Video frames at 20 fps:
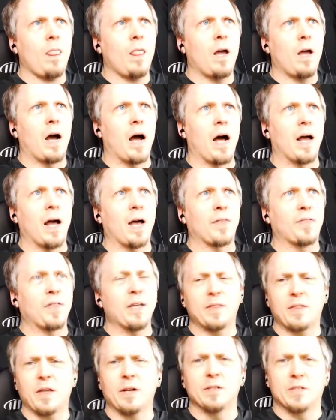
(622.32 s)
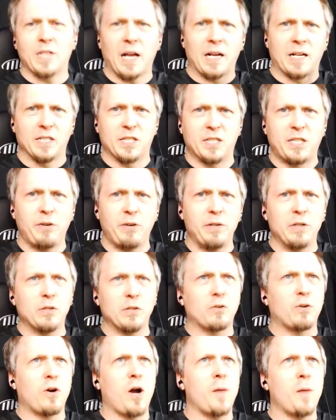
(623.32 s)
I, I think there's like a cereal
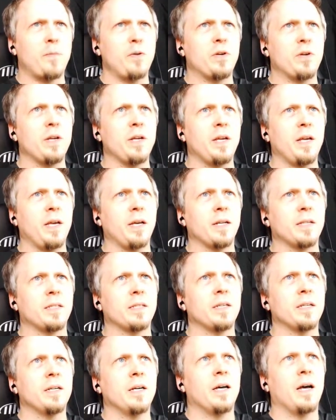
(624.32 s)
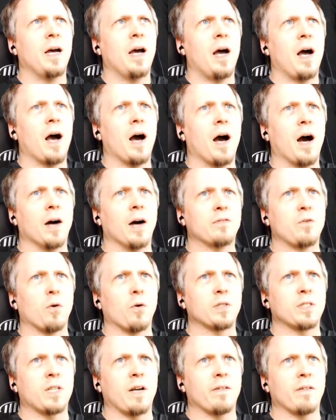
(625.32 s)
crop you can get. Uh, of
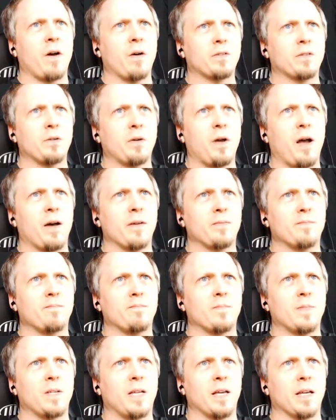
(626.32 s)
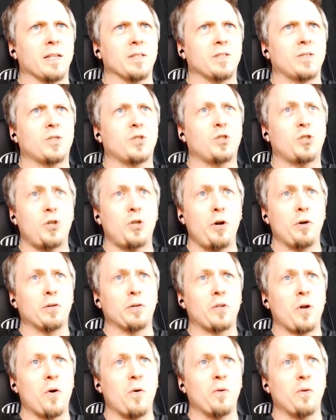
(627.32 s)
course, I've also got get
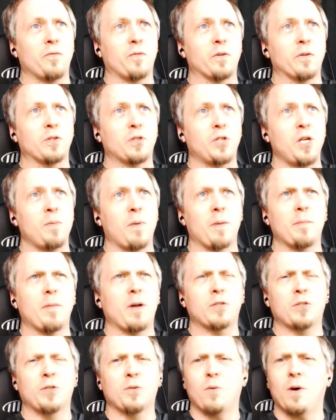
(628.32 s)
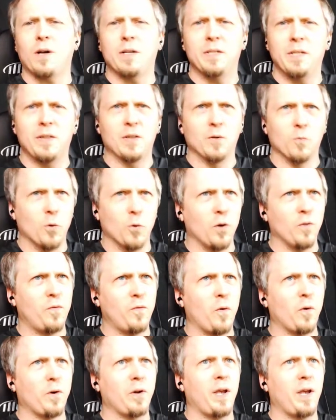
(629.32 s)
shears going for the sheep. I'm not sure what I need the wool
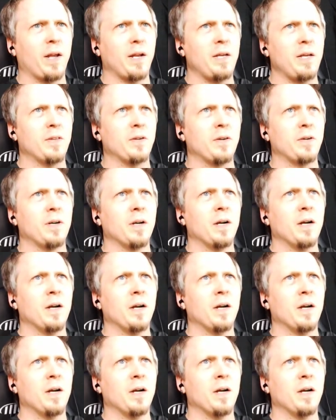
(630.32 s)
for yet either.